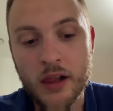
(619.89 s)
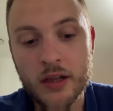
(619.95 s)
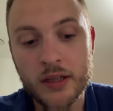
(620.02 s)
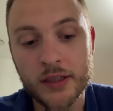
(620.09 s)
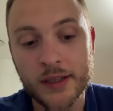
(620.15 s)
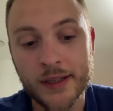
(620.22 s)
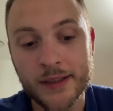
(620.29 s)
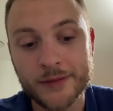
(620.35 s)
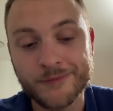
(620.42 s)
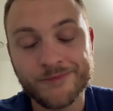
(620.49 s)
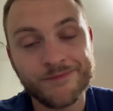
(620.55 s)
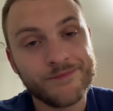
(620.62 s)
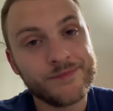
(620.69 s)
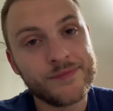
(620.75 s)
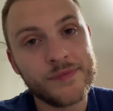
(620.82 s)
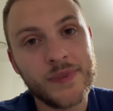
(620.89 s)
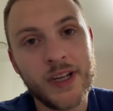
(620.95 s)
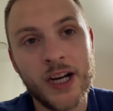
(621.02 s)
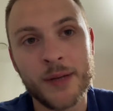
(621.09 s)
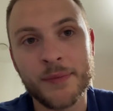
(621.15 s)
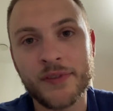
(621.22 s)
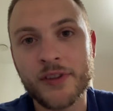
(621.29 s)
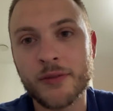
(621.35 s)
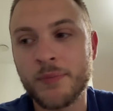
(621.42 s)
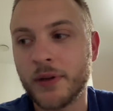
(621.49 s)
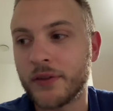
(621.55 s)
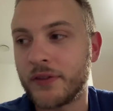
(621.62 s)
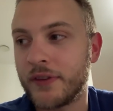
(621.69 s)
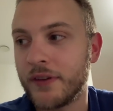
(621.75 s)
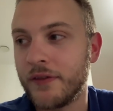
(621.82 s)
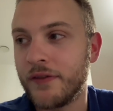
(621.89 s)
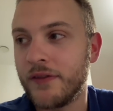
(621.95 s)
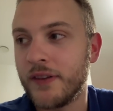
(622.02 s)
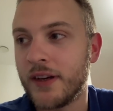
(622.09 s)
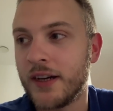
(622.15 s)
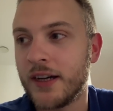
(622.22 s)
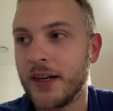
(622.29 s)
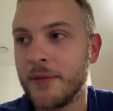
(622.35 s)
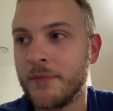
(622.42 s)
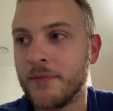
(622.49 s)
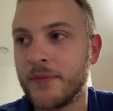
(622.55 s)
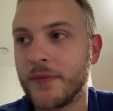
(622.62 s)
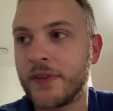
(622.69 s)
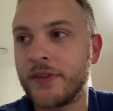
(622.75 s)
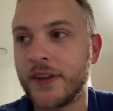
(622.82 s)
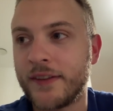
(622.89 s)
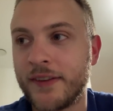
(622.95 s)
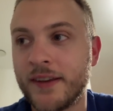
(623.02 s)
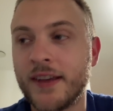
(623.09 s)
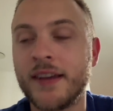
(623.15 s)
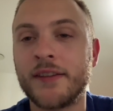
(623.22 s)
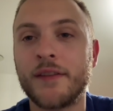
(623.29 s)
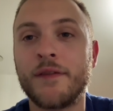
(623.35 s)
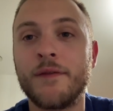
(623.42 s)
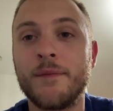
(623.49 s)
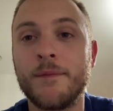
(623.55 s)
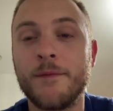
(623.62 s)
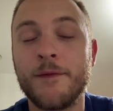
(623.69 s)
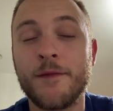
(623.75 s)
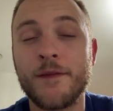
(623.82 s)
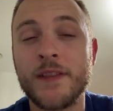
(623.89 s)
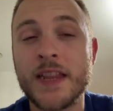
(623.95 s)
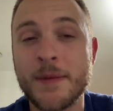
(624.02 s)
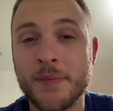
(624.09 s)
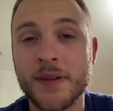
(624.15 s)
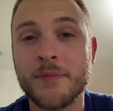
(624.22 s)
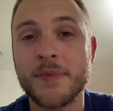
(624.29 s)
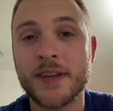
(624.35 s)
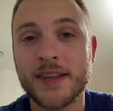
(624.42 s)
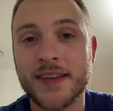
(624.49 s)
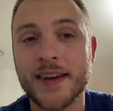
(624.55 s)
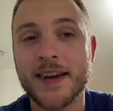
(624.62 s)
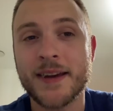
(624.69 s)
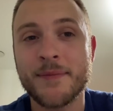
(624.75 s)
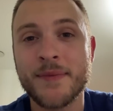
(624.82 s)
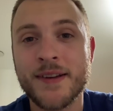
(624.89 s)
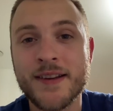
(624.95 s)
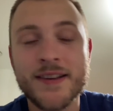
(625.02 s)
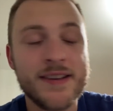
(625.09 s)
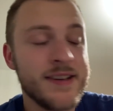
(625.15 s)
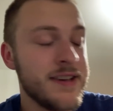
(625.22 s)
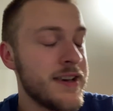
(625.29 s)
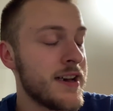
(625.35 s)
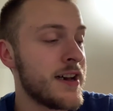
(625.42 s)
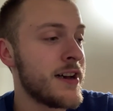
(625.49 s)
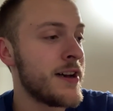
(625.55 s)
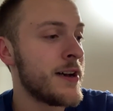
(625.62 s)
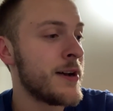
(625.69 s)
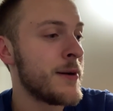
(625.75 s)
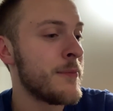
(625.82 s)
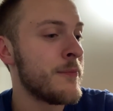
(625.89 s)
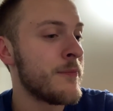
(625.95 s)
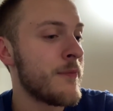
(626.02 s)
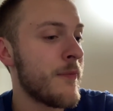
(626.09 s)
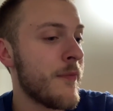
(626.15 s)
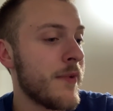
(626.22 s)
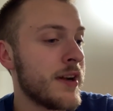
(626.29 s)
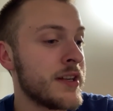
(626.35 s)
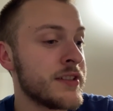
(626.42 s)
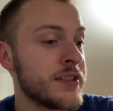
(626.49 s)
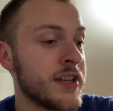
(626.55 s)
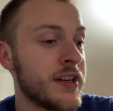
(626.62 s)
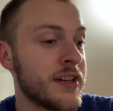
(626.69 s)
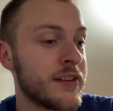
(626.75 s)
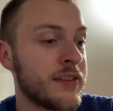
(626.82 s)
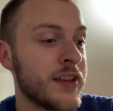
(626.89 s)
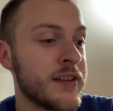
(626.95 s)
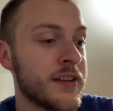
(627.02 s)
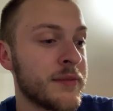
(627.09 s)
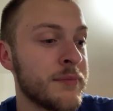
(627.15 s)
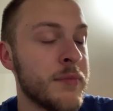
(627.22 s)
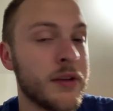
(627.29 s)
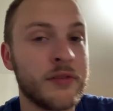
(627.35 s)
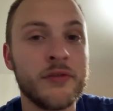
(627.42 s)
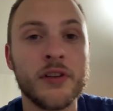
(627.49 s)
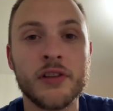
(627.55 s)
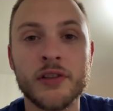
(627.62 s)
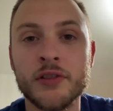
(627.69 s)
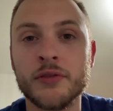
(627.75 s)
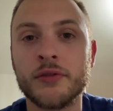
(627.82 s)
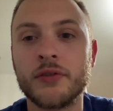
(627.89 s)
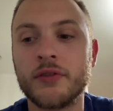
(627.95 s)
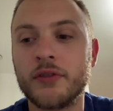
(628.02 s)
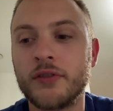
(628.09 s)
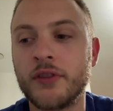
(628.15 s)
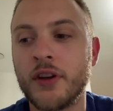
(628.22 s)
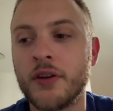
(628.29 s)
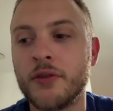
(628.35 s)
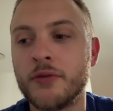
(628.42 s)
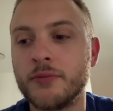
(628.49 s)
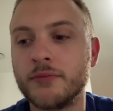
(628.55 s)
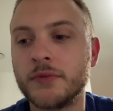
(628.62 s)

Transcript: Yeah, I'm still positive. City is a flipping big game. And yeah, I'd say that's must not lose. So,